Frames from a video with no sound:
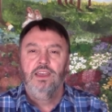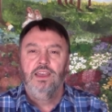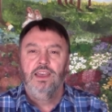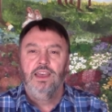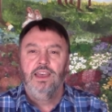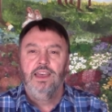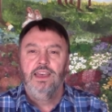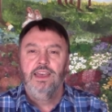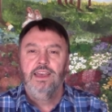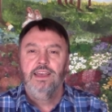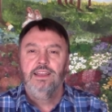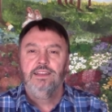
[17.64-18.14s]

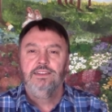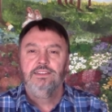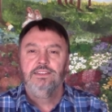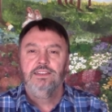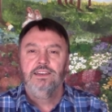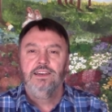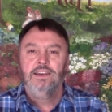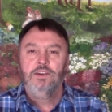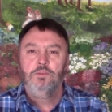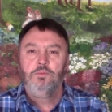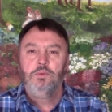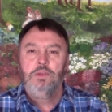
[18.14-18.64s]
and
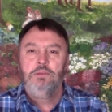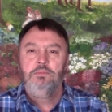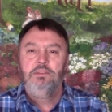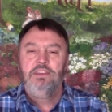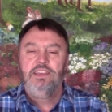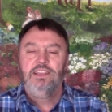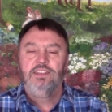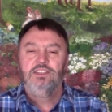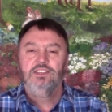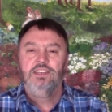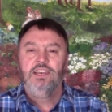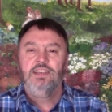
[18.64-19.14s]
uh, we're
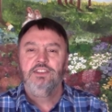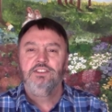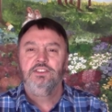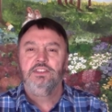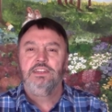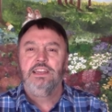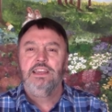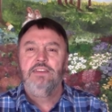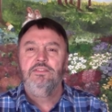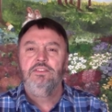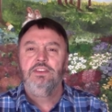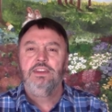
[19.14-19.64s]
being tested
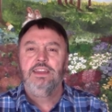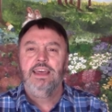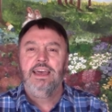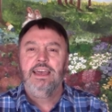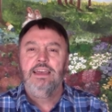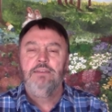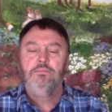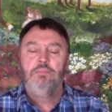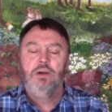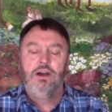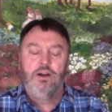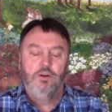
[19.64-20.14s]
every
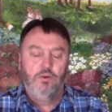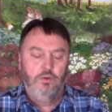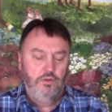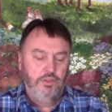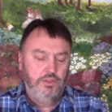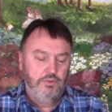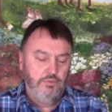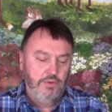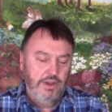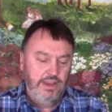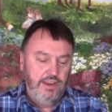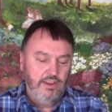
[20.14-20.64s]
day by all
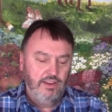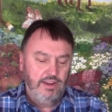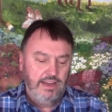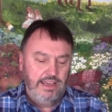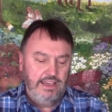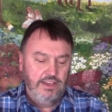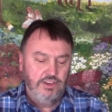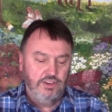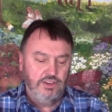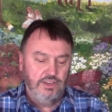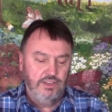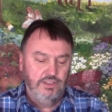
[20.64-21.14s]
the
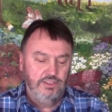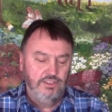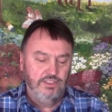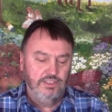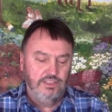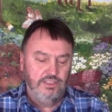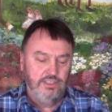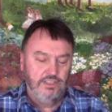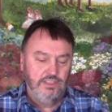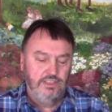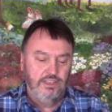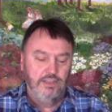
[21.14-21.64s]
regulations, the
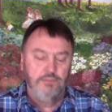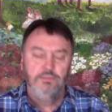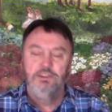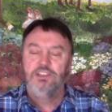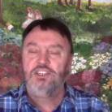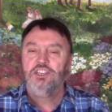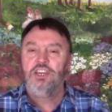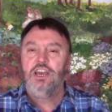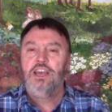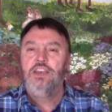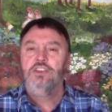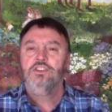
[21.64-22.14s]

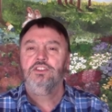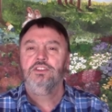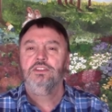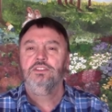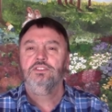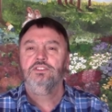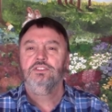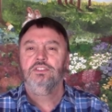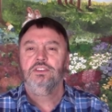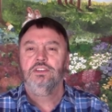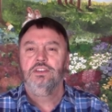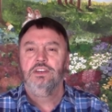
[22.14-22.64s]

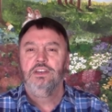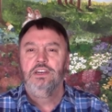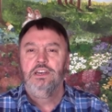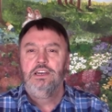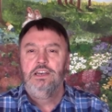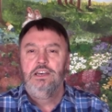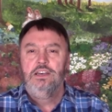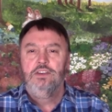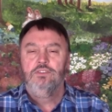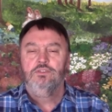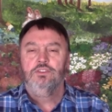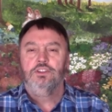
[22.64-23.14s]
limitations, the
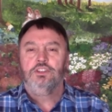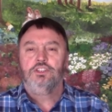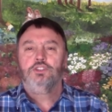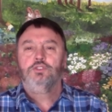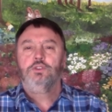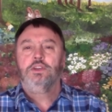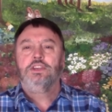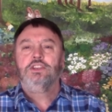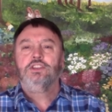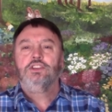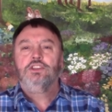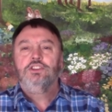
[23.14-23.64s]

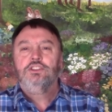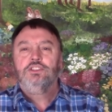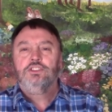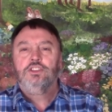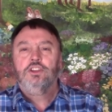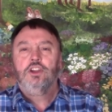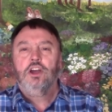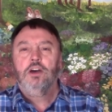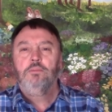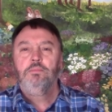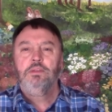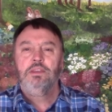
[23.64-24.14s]
restrictions that
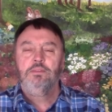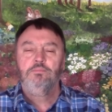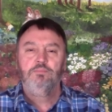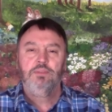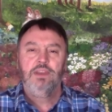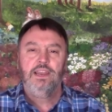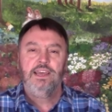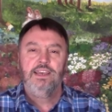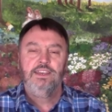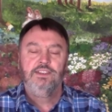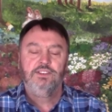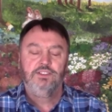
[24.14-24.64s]
are being
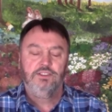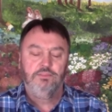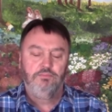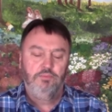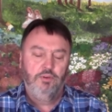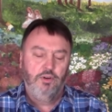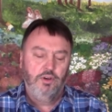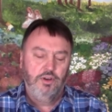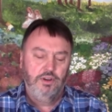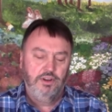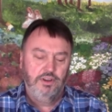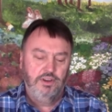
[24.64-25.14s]
placed
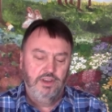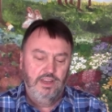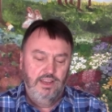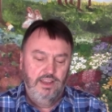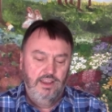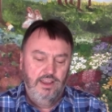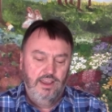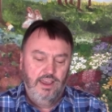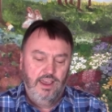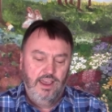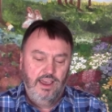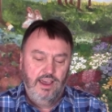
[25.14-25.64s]
upon
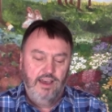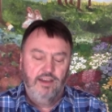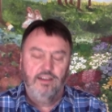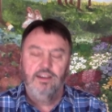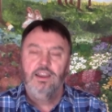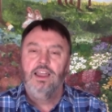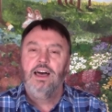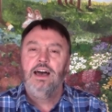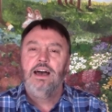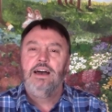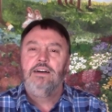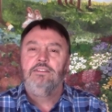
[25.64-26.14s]
our
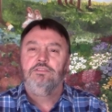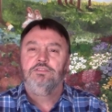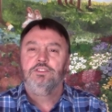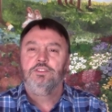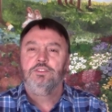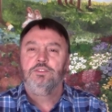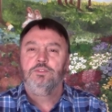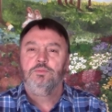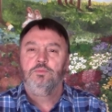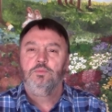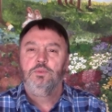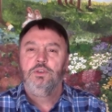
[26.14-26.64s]

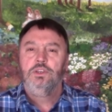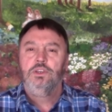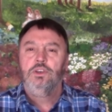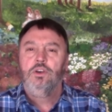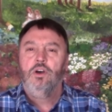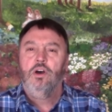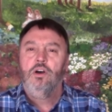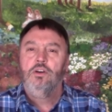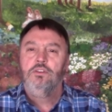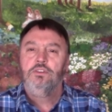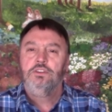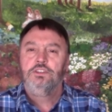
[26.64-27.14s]
lives. We
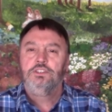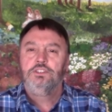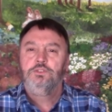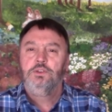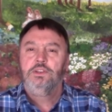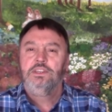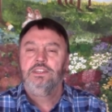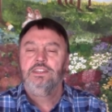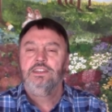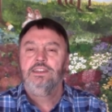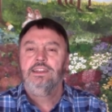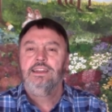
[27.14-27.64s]
are
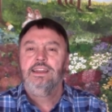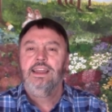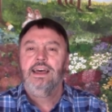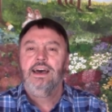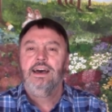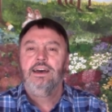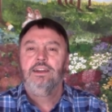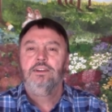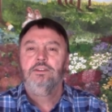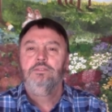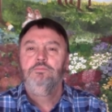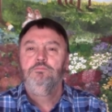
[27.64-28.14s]
restricted in
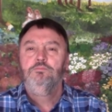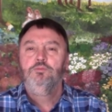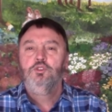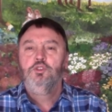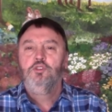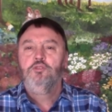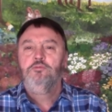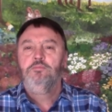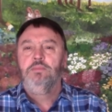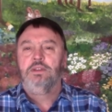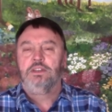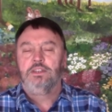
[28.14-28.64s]
our
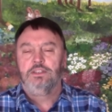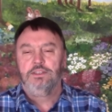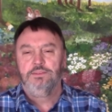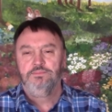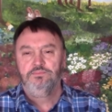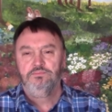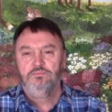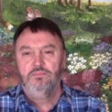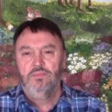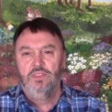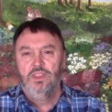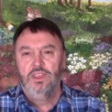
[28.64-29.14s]
movement.
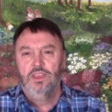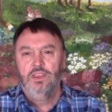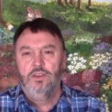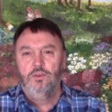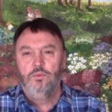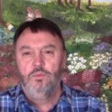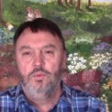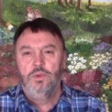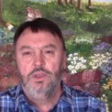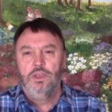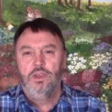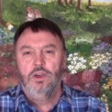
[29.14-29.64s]

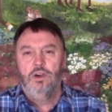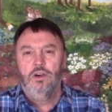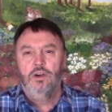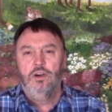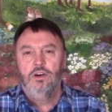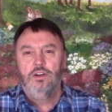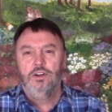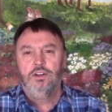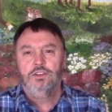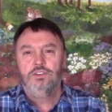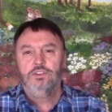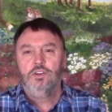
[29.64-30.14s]
We
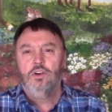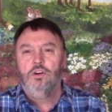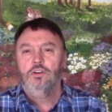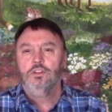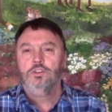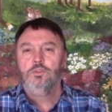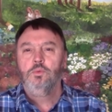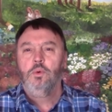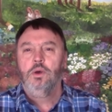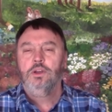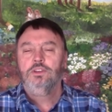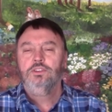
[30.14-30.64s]
are
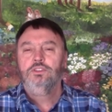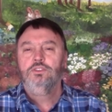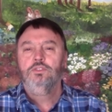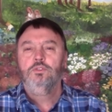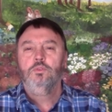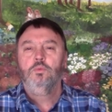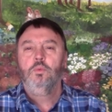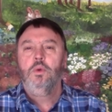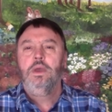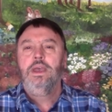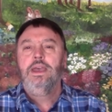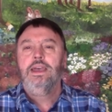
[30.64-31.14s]
told what to
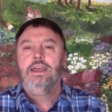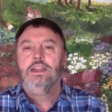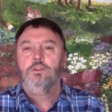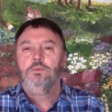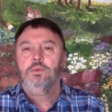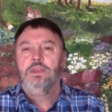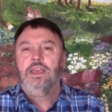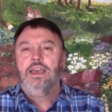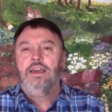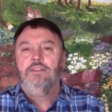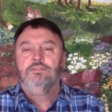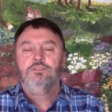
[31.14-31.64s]
wear.
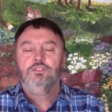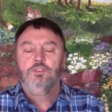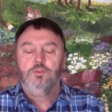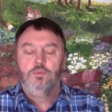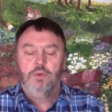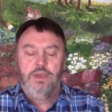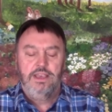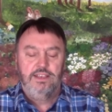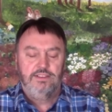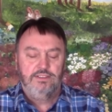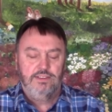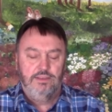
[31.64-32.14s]
We have to
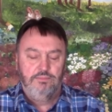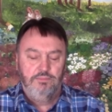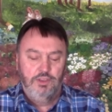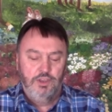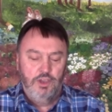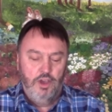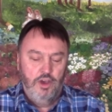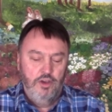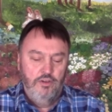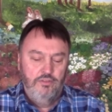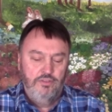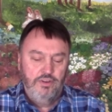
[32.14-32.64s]
wear something
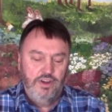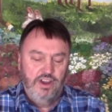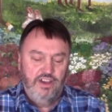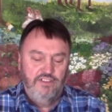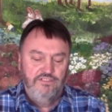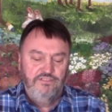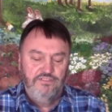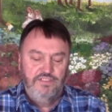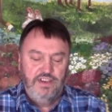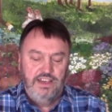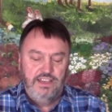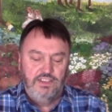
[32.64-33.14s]
over our
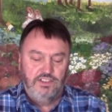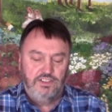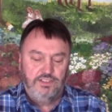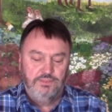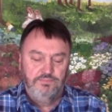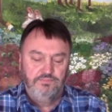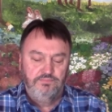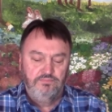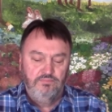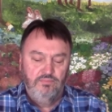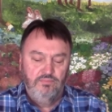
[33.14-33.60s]
face